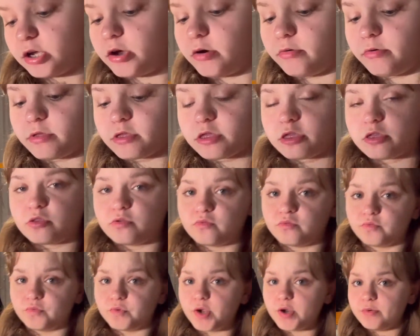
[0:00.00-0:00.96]
going
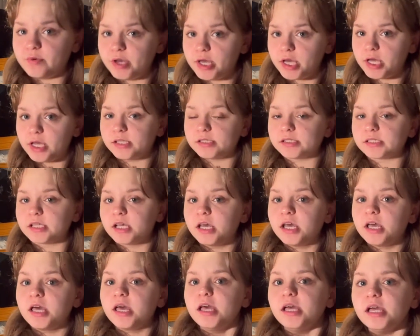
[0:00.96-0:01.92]
through it.
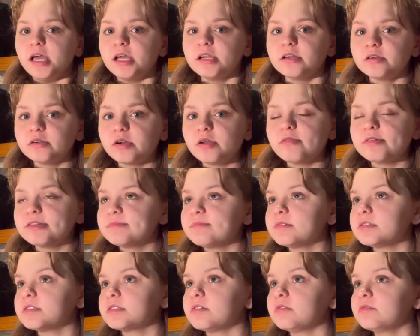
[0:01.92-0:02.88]
I don't know, I
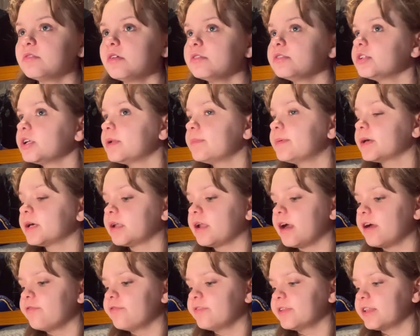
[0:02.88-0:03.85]
spent so long trying to pick an
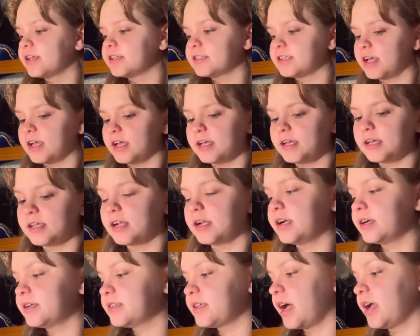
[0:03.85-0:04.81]
outfit last night and
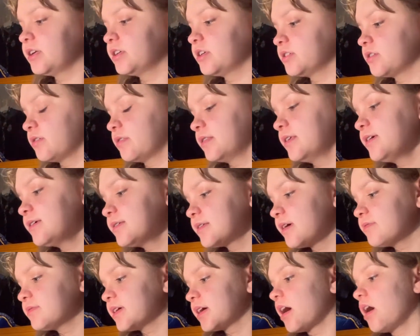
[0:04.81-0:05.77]
I decided just on this. I
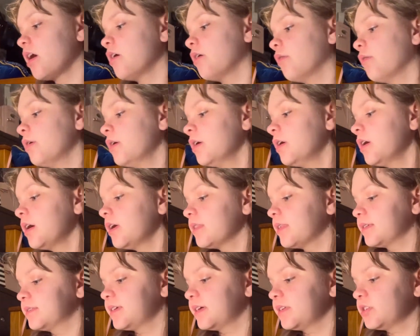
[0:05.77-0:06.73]
was like, oh,
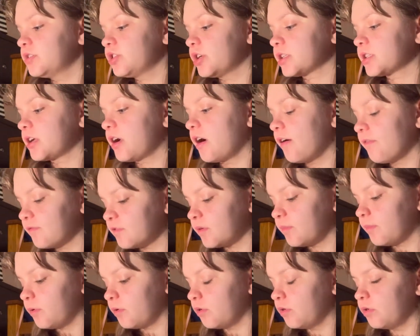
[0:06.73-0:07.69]
they said to dress
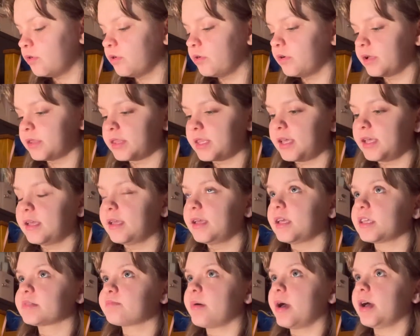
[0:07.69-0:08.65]
comfortable and
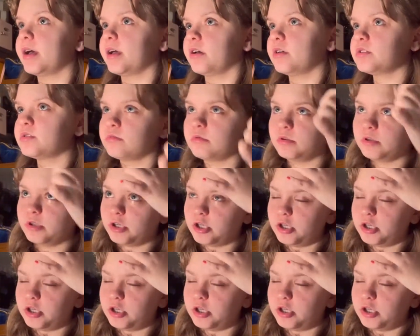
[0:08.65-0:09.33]
things, but I also want to look